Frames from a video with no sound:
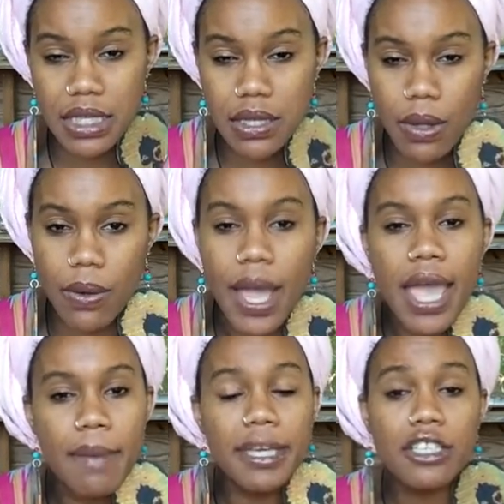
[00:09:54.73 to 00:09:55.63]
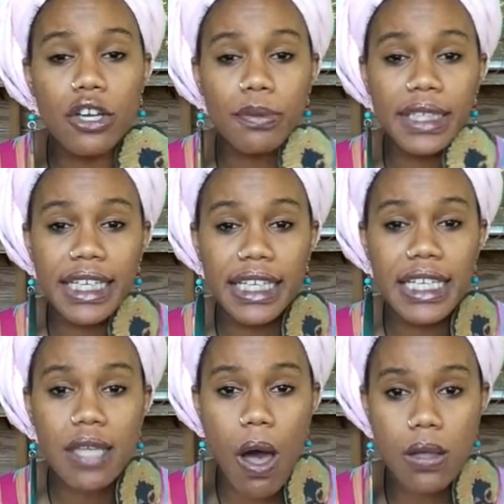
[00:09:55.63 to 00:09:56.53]
So pink tourmaline
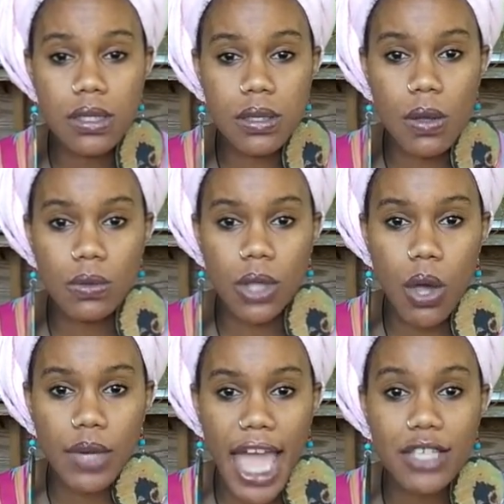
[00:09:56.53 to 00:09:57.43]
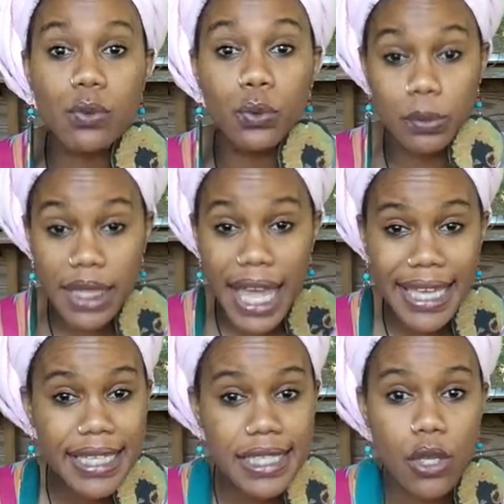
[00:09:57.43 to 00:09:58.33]
is also known as rubellite.